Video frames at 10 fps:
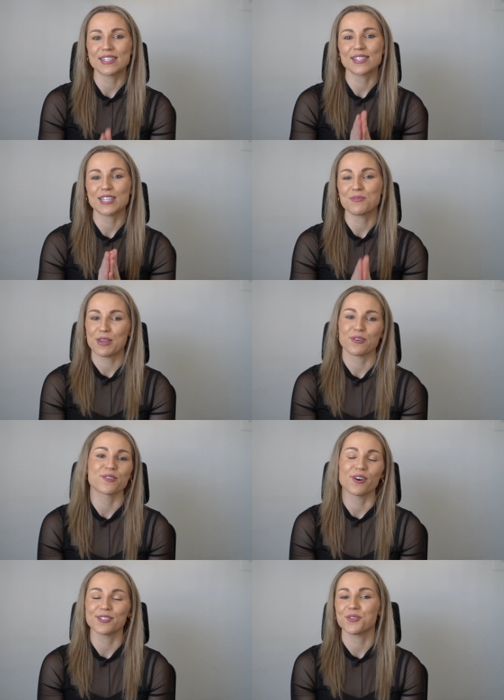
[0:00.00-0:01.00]
and see whether
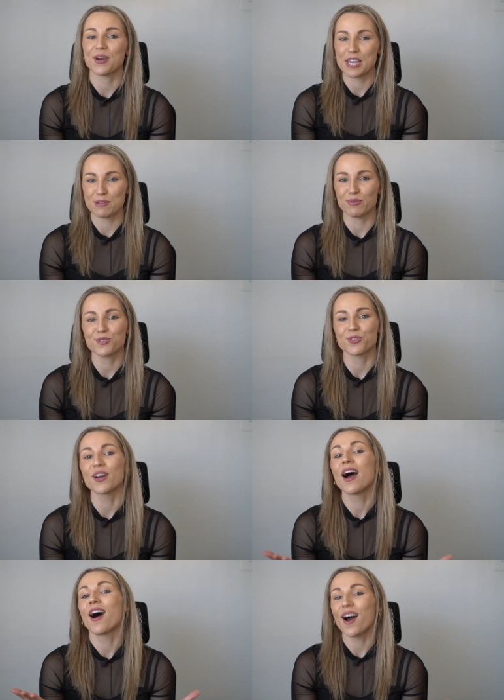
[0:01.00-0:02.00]
or not you're able to